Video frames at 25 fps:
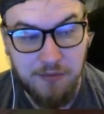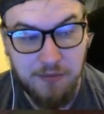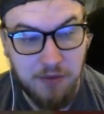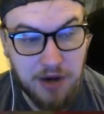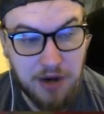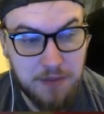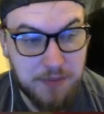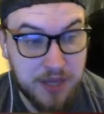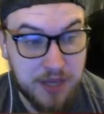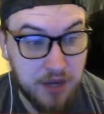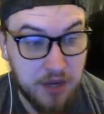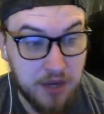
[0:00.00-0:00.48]

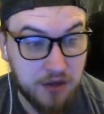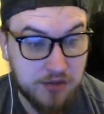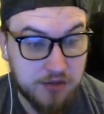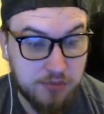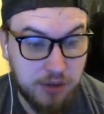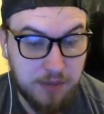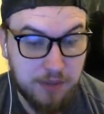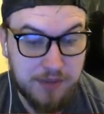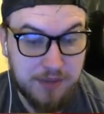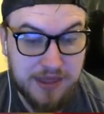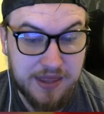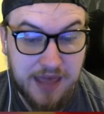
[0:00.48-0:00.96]
Will it be us?
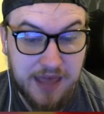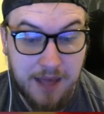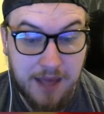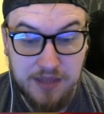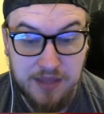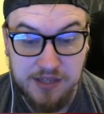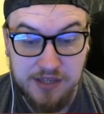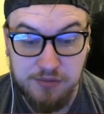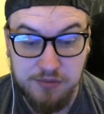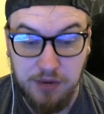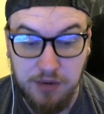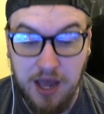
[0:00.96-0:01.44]
Will it be
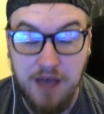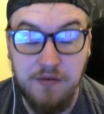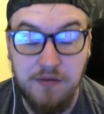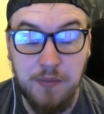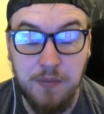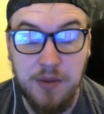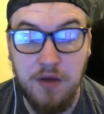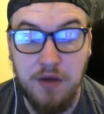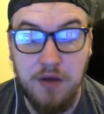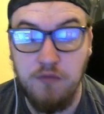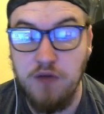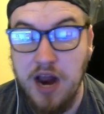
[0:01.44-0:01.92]
them? This will
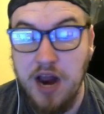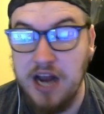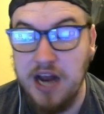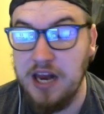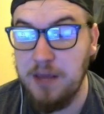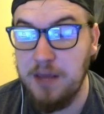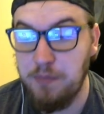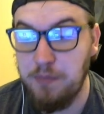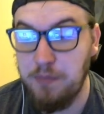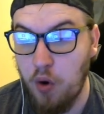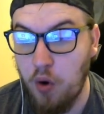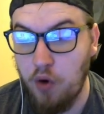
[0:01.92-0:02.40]
either be a
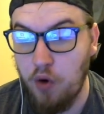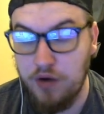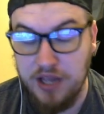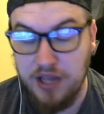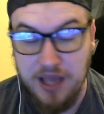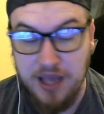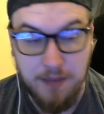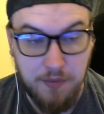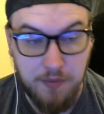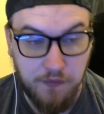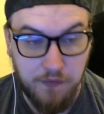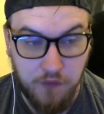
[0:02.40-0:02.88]
really
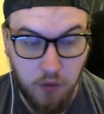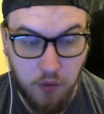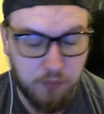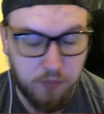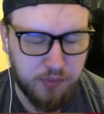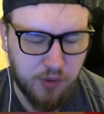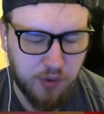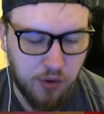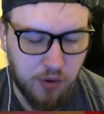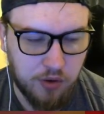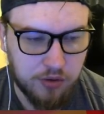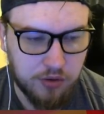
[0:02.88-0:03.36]
boring game of
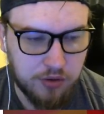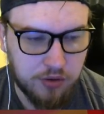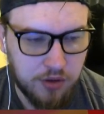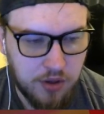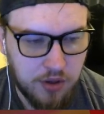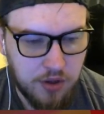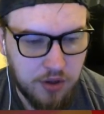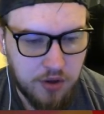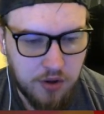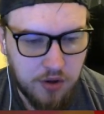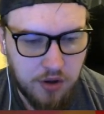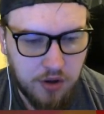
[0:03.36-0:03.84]

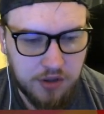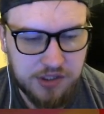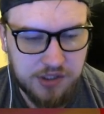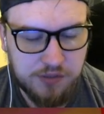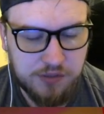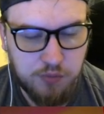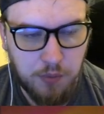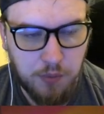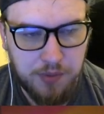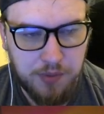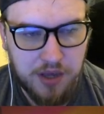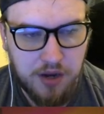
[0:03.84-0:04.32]
football, well,
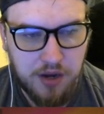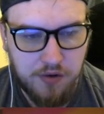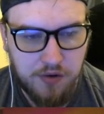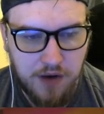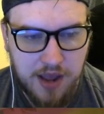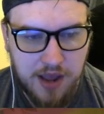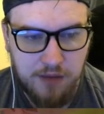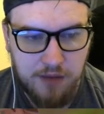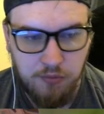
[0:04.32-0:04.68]
this will be a great